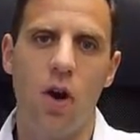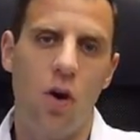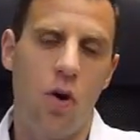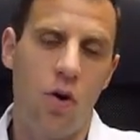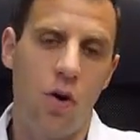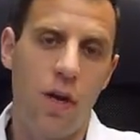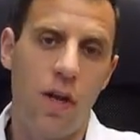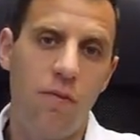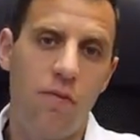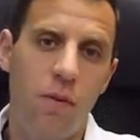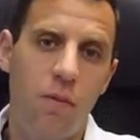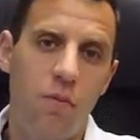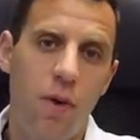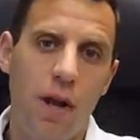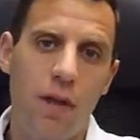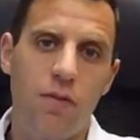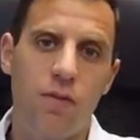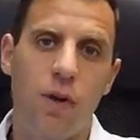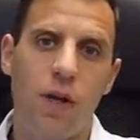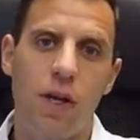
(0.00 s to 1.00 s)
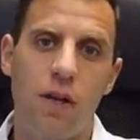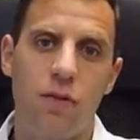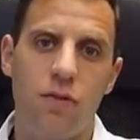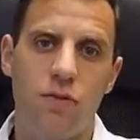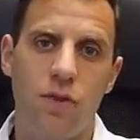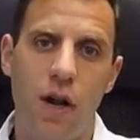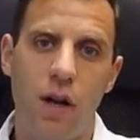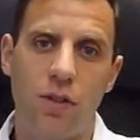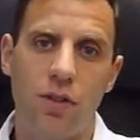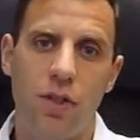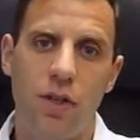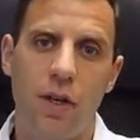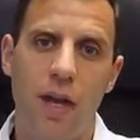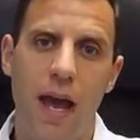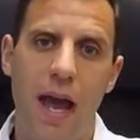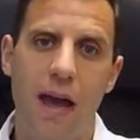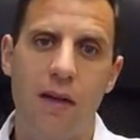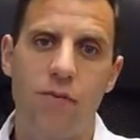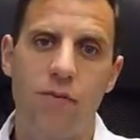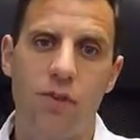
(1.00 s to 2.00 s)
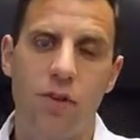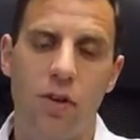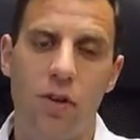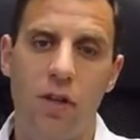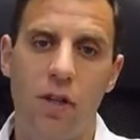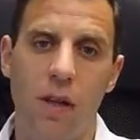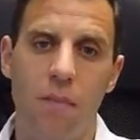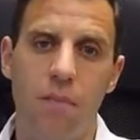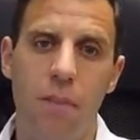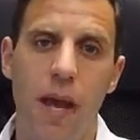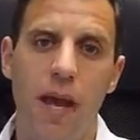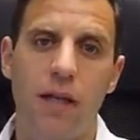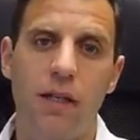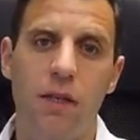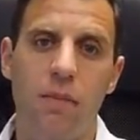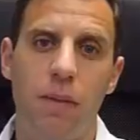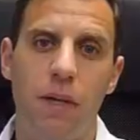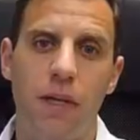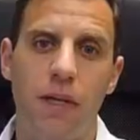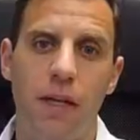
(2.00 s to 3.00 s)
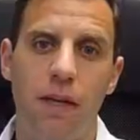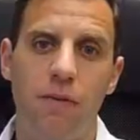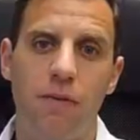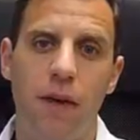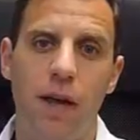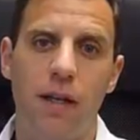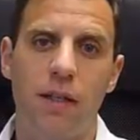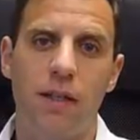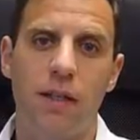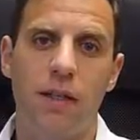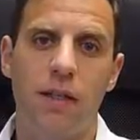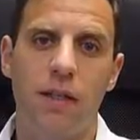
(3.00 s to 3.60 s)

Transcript: or even breast reconstruction after a lumpectomy defect